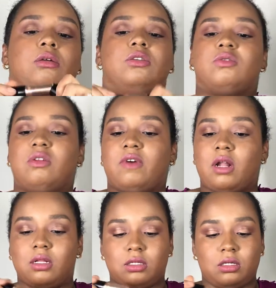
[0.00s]
It's
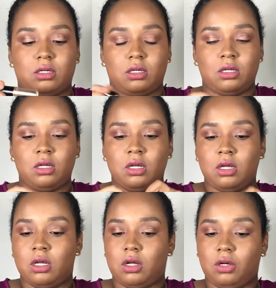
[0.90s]

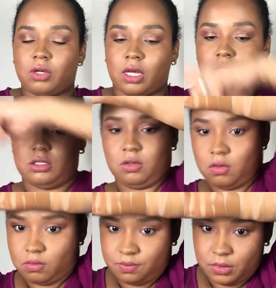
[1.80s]
$25. Okay,
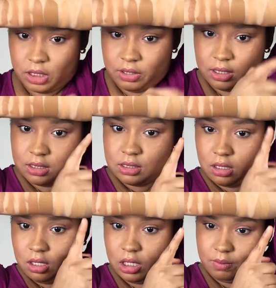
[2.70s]
so there it is.